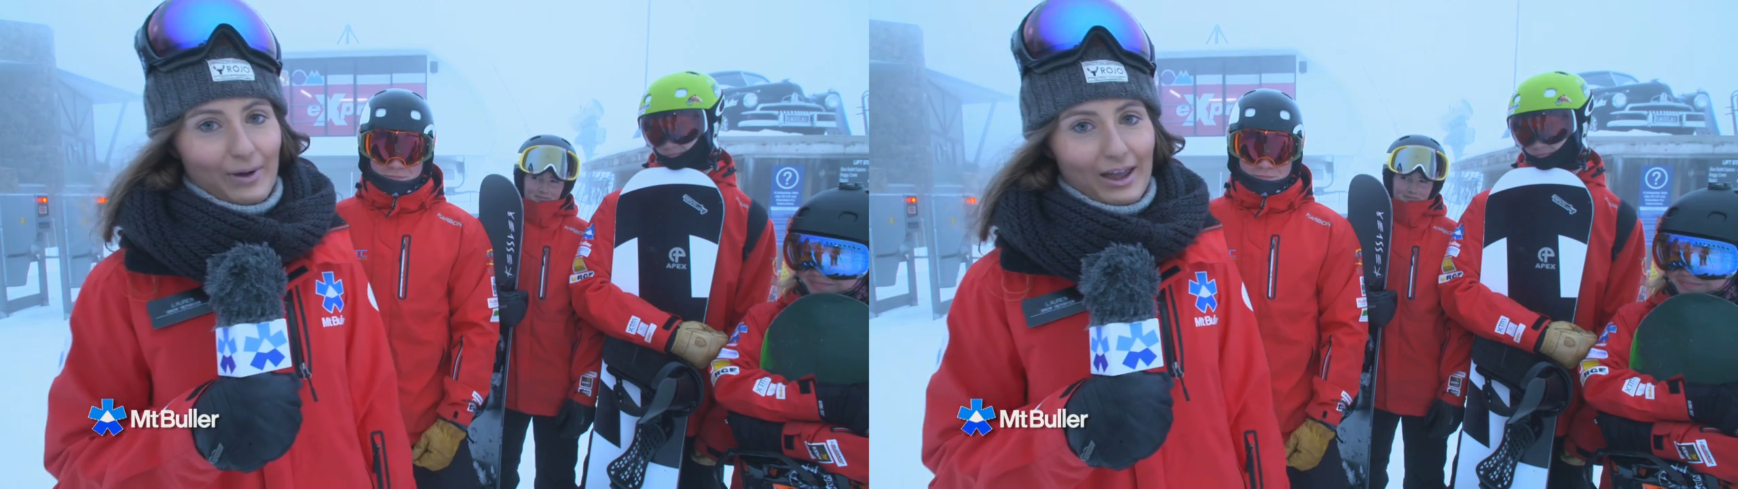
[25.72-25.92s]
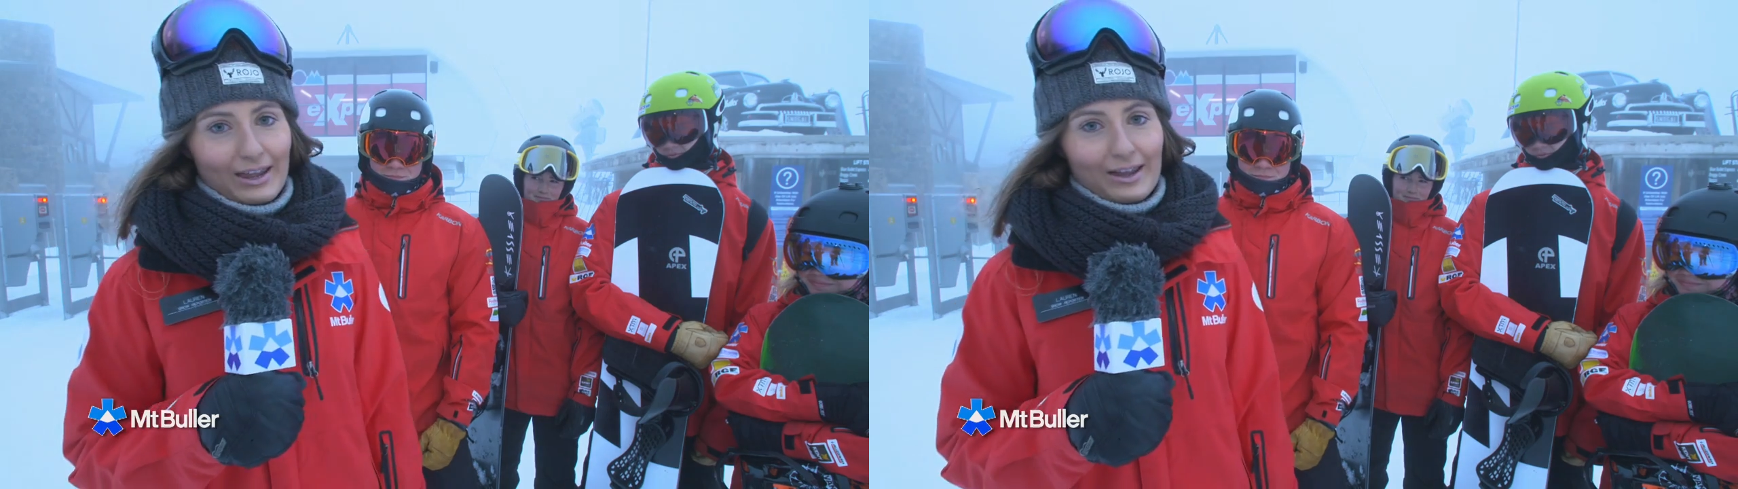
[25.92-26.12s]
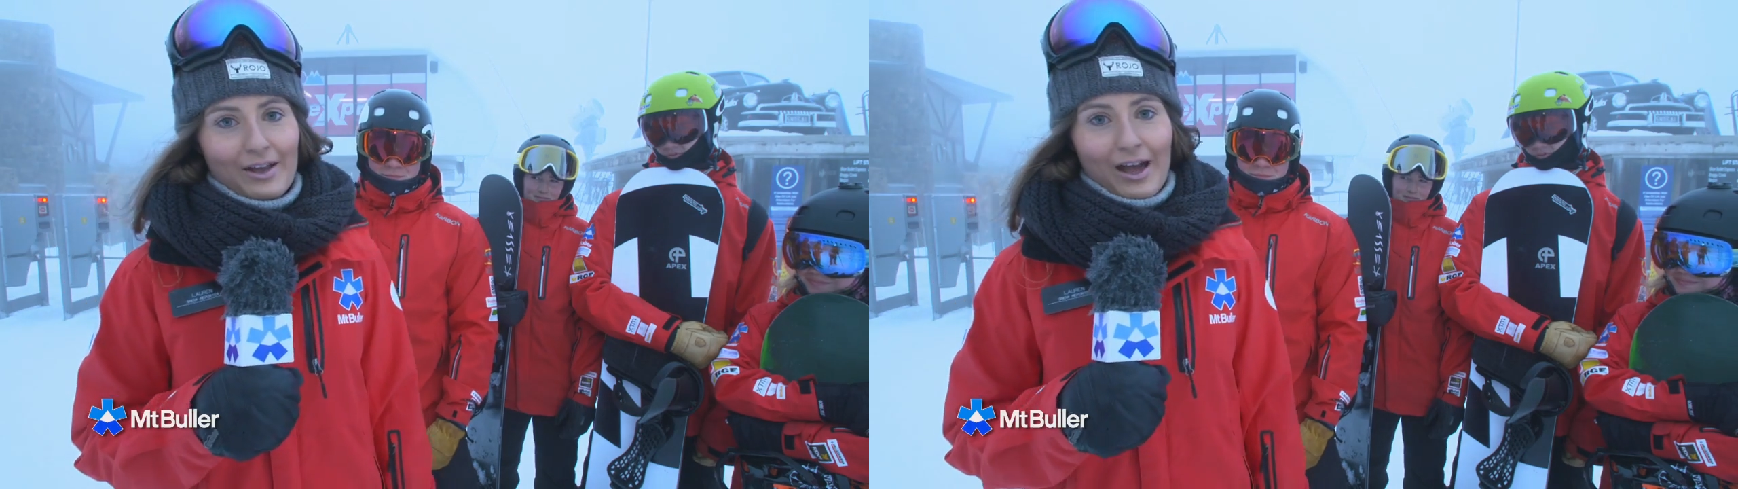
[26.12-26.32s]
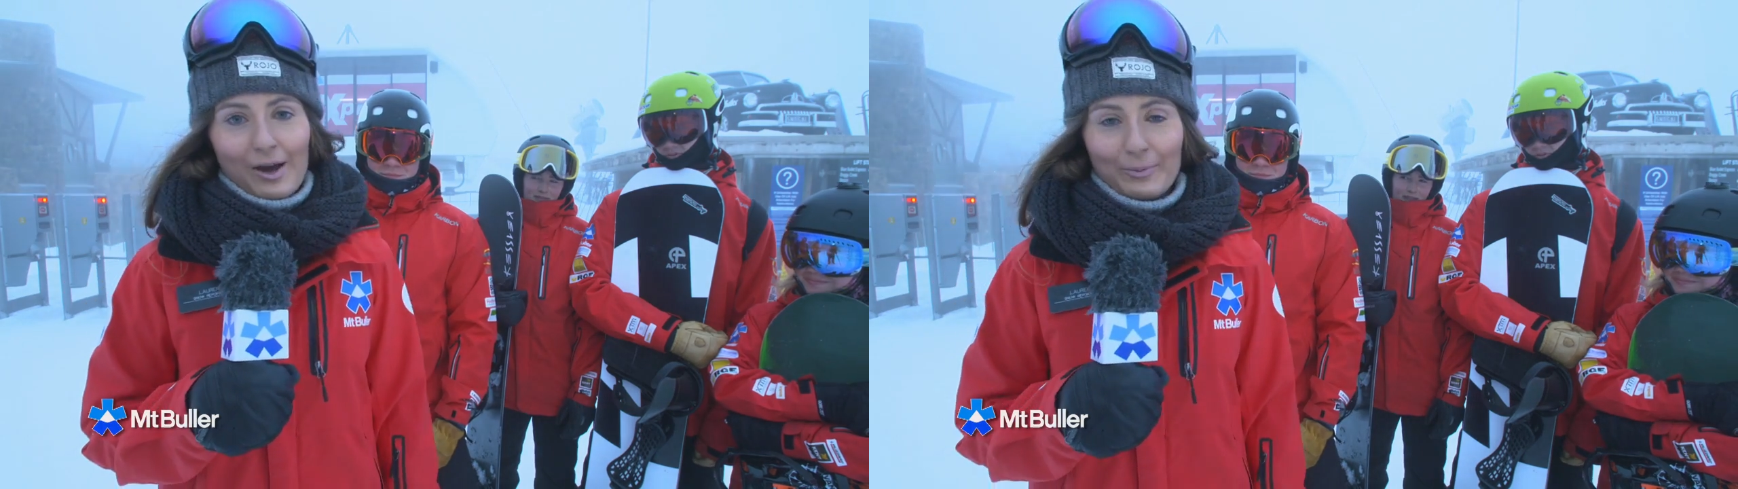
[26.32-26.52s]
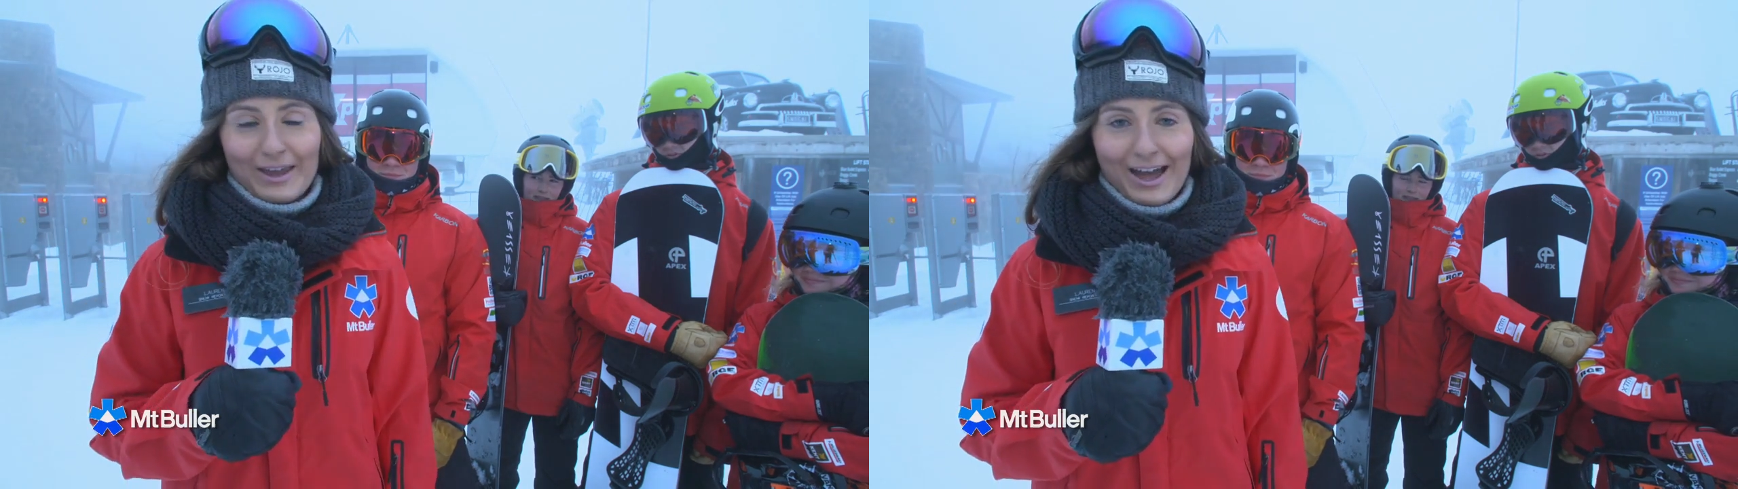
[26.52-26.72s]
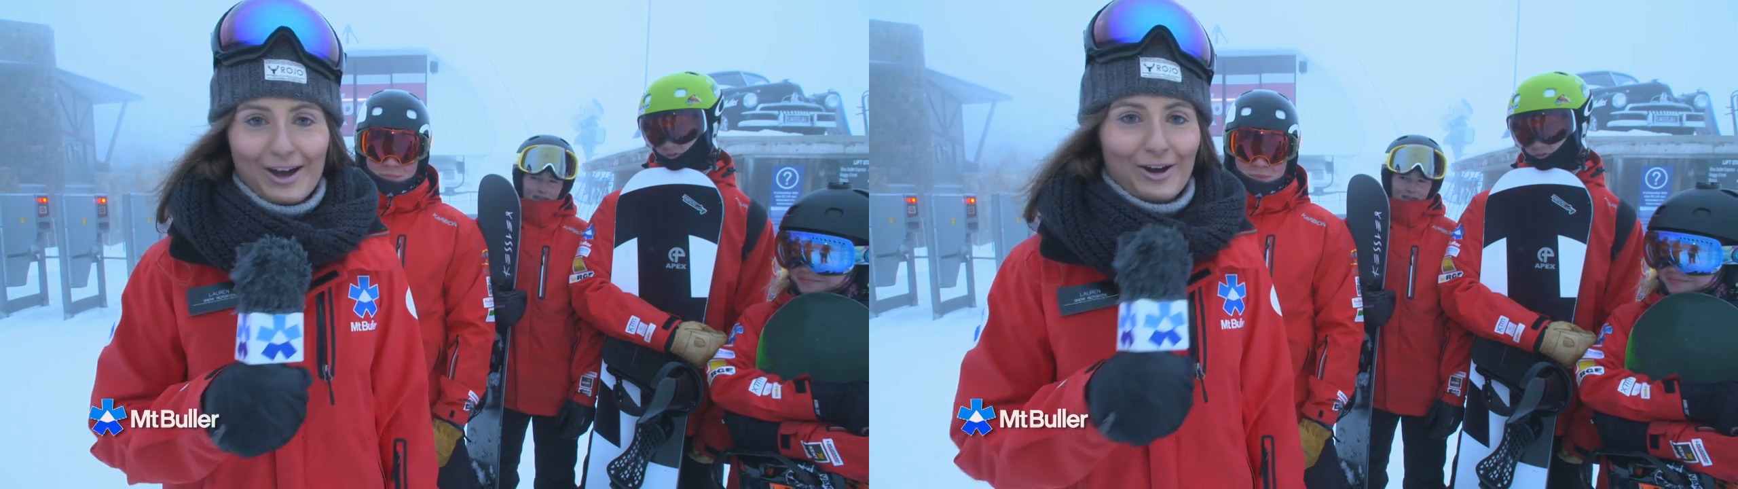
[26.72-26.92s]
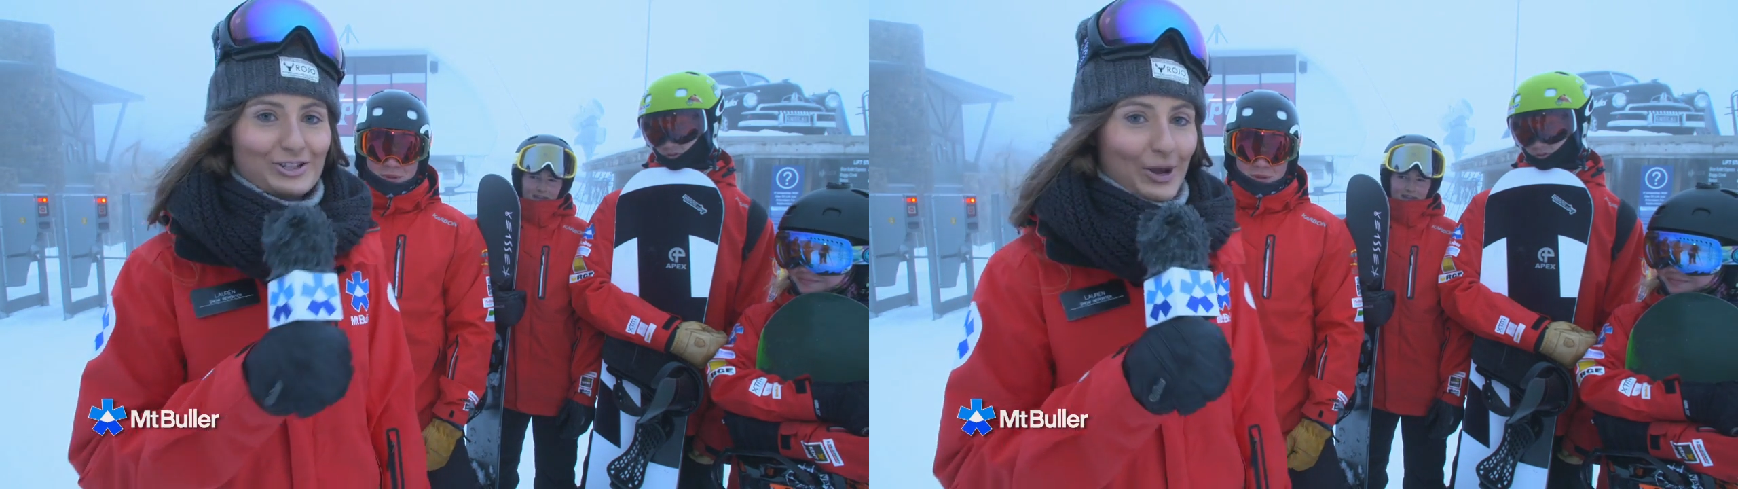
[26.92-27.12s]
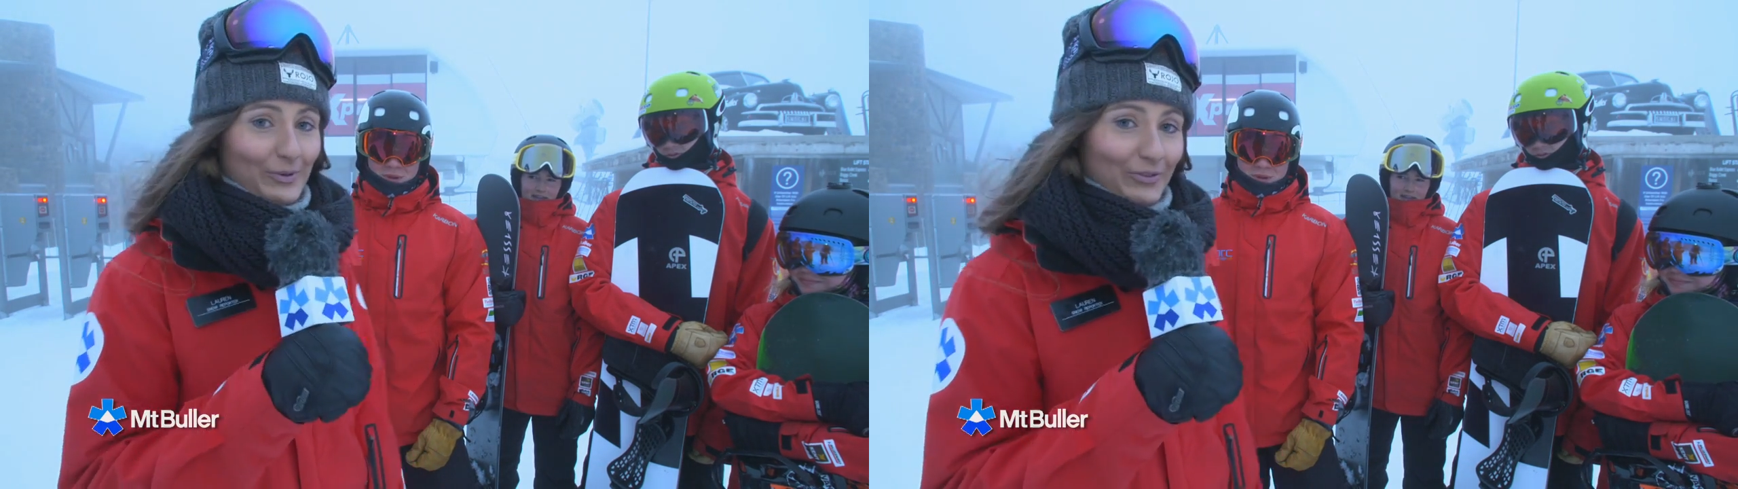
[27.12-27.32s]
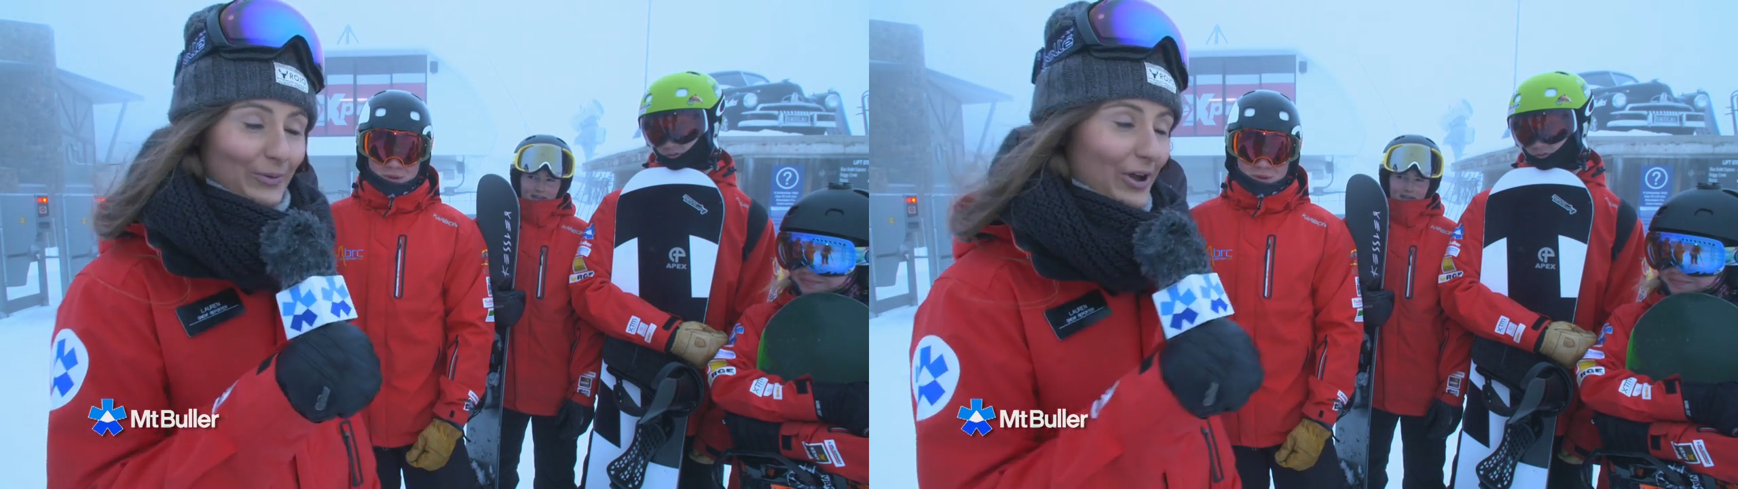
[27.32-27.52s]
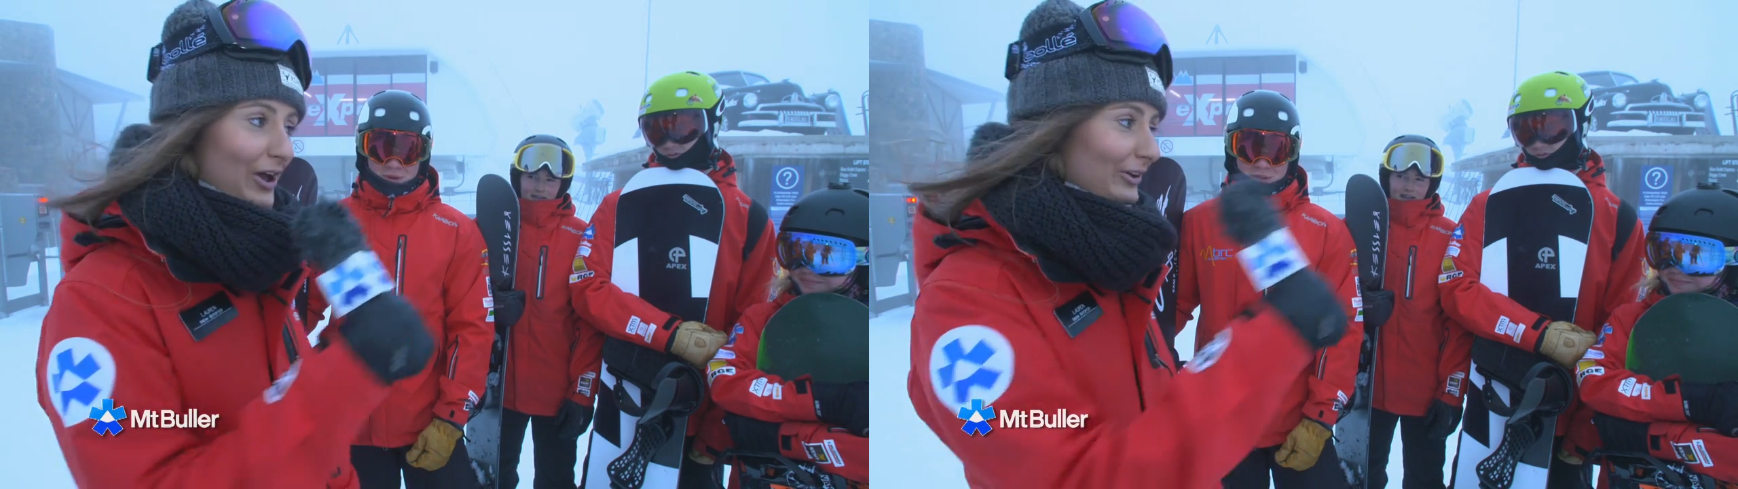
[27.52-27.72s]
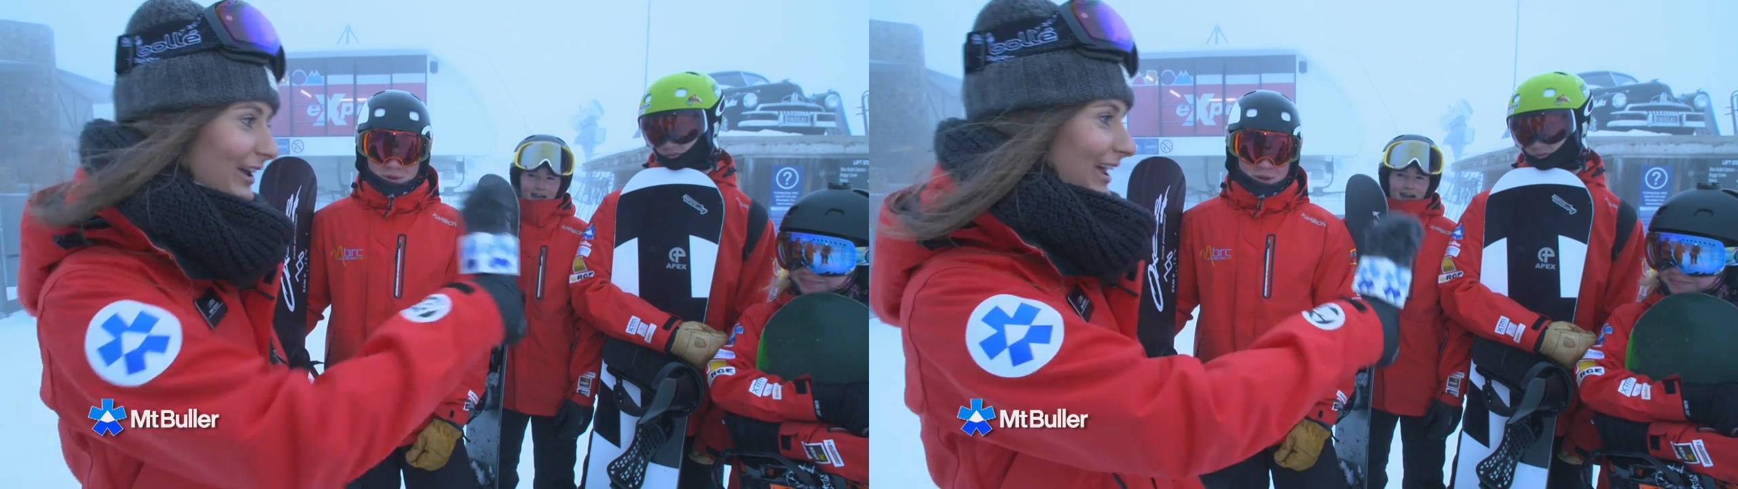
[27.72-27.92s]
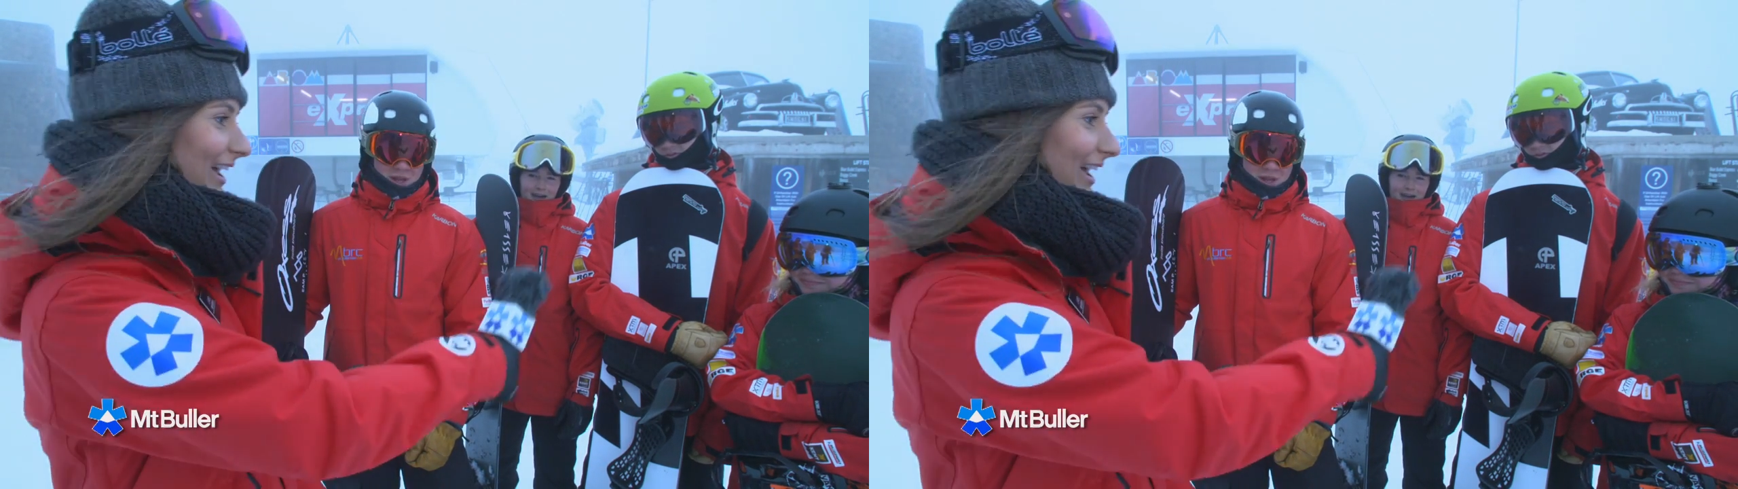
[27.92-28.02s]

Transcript: way up here on top of the world?